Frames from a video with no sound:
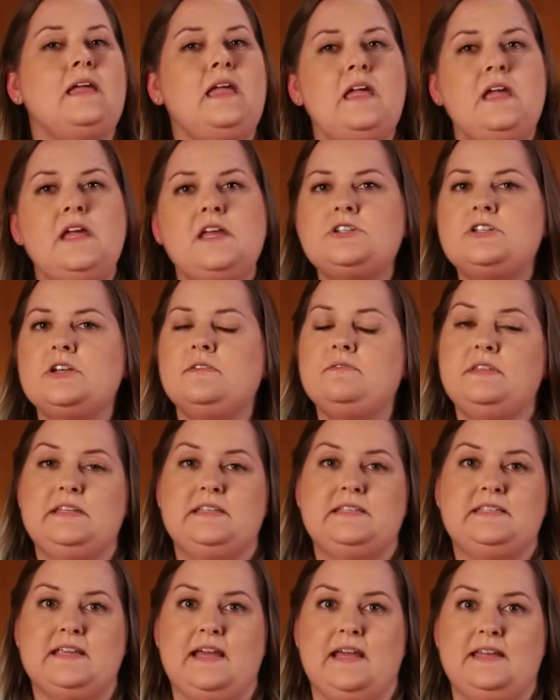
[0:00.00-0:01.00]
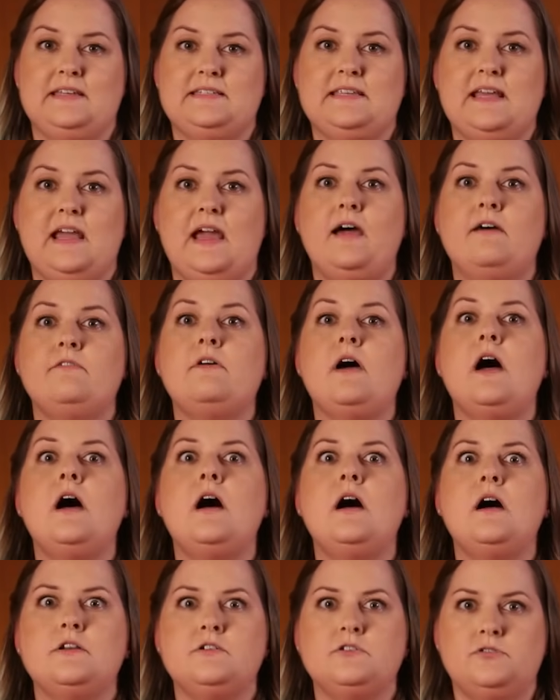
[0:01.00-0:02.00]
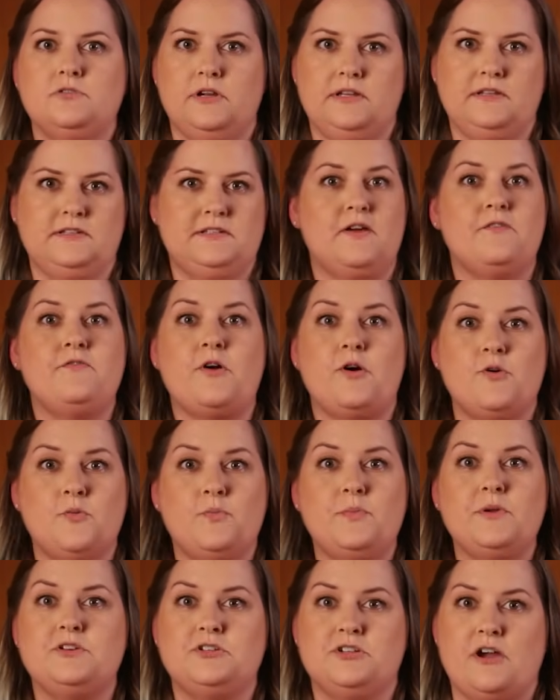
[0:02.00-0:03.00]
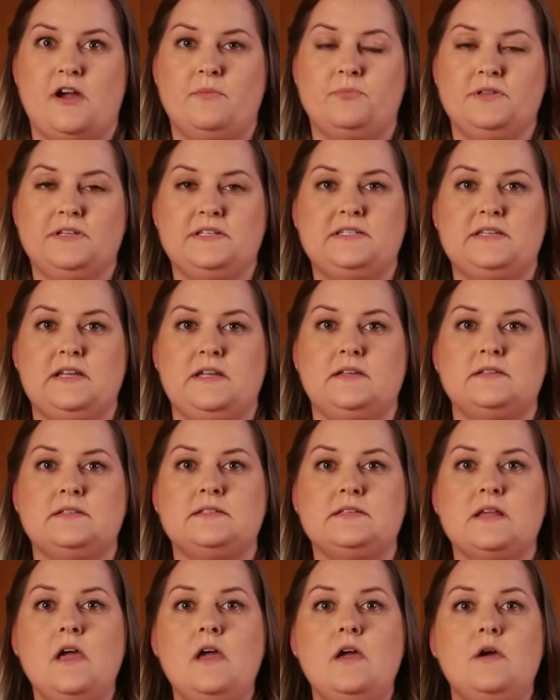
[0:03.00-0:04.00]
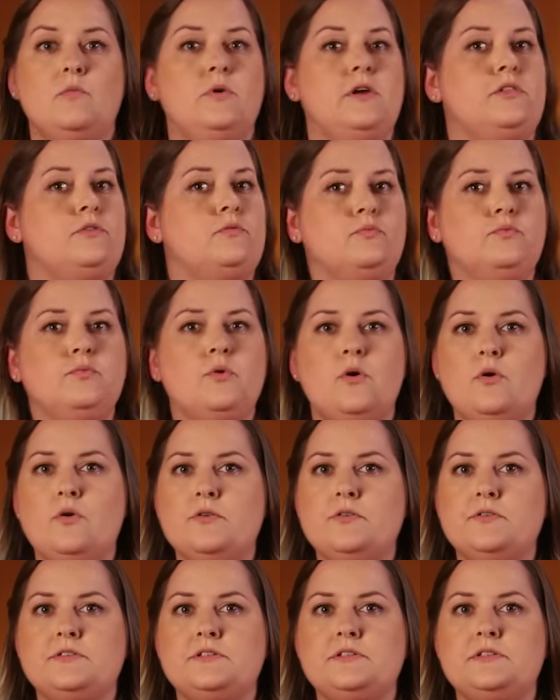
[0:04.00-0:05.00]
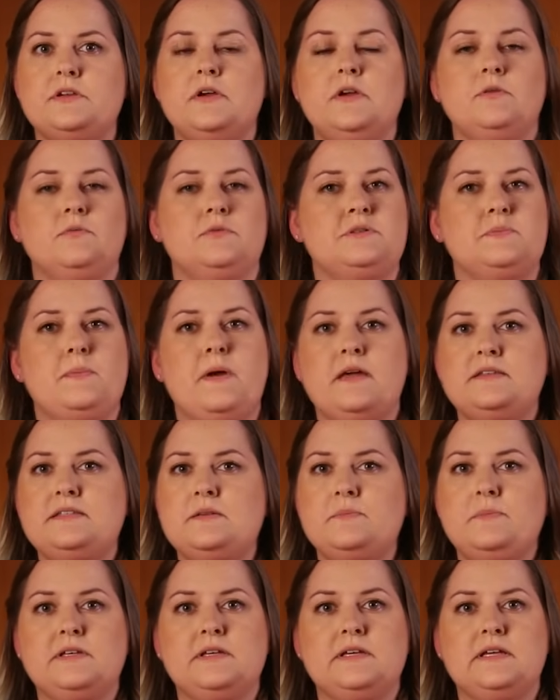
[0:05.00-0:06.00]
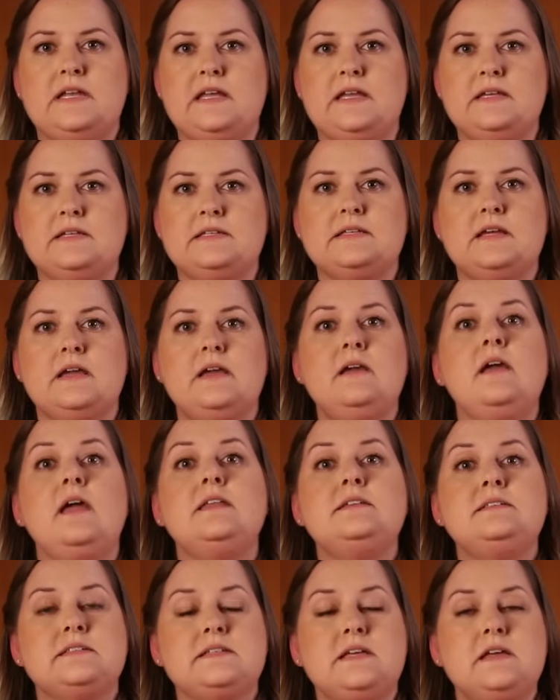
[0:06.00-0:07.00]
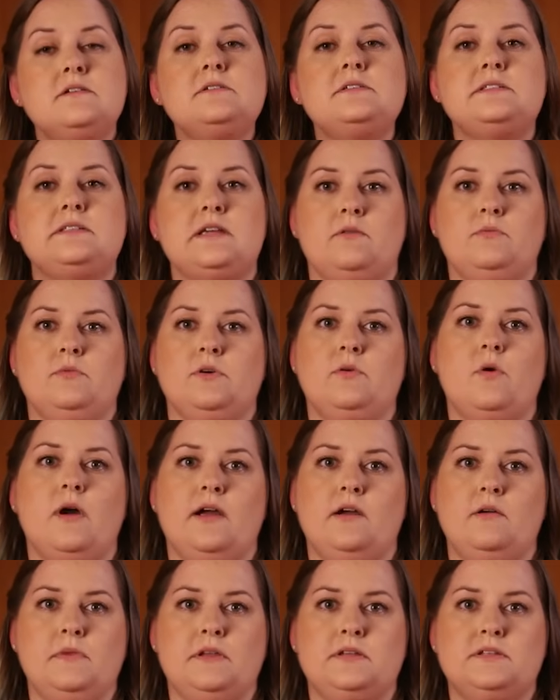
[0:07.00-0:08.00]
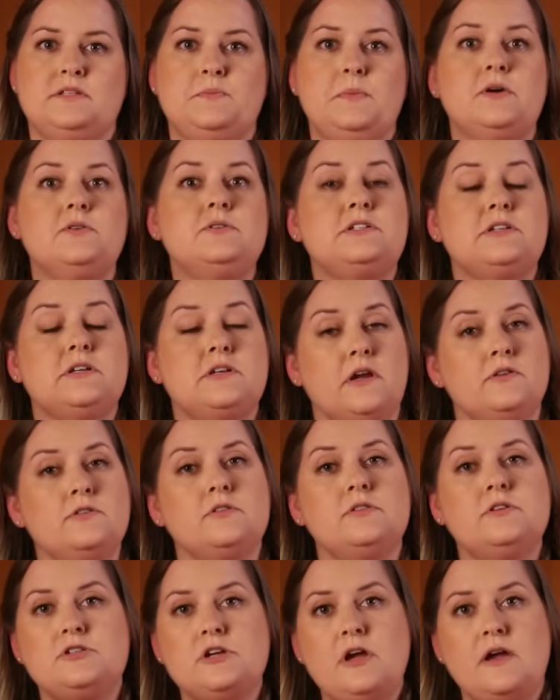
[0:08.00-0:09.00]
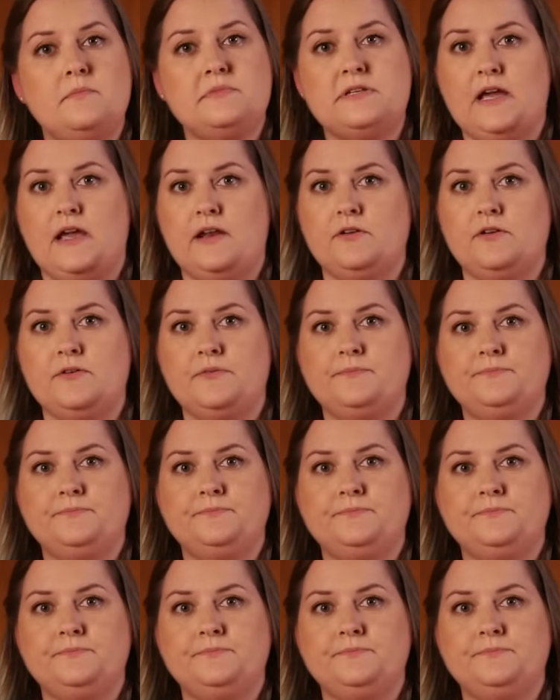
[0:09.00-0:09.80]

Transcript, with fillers: Each of these sites have hundreds of open job listings with roles, responsibilities, and skill set requirements posted under the job title.